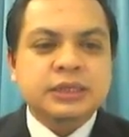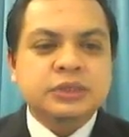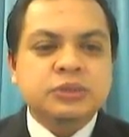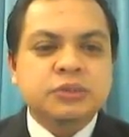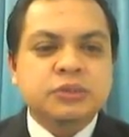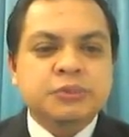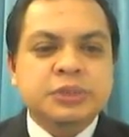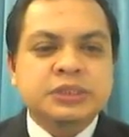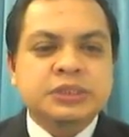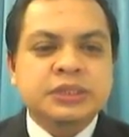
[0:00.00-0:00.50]

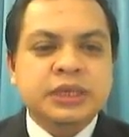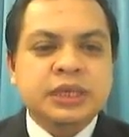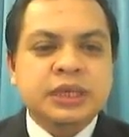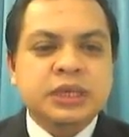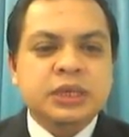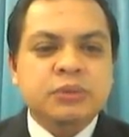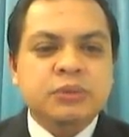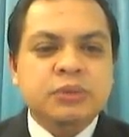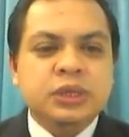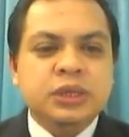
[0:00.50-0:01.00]
So
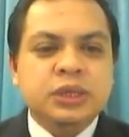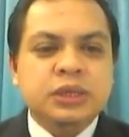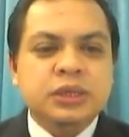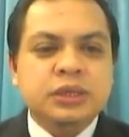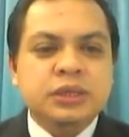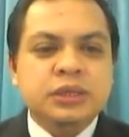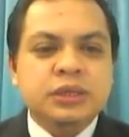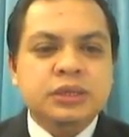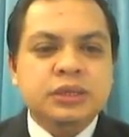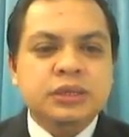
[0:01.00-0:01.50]
PCA,
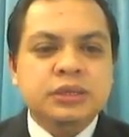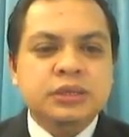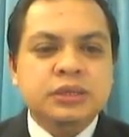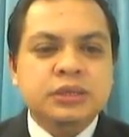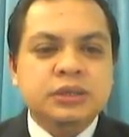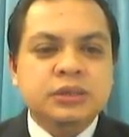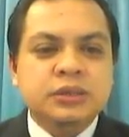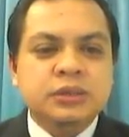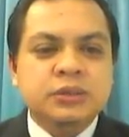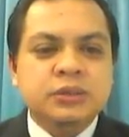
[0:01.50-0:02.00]

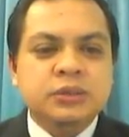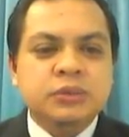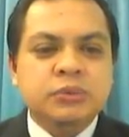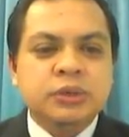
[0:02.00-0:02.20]
we